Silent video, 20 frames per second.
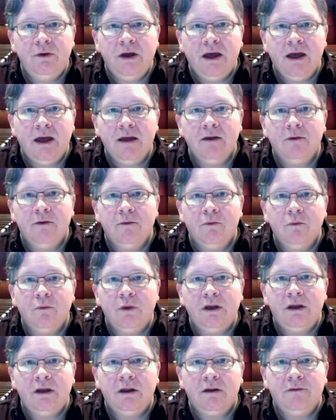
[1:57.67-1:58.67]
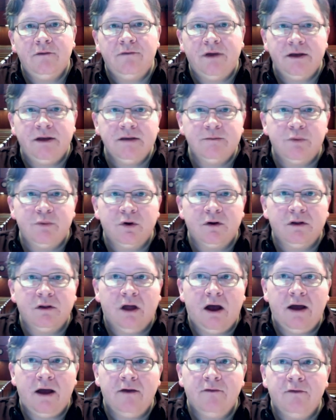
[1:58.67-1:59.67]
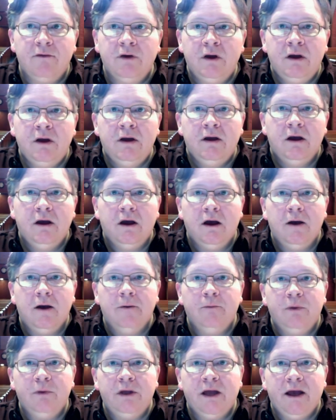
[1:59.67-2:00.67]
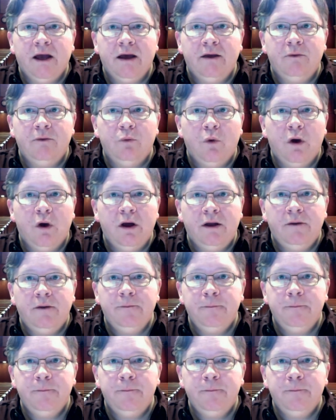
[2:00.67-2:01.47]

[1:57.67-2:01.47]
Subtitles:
and we did Facebook Live. We had one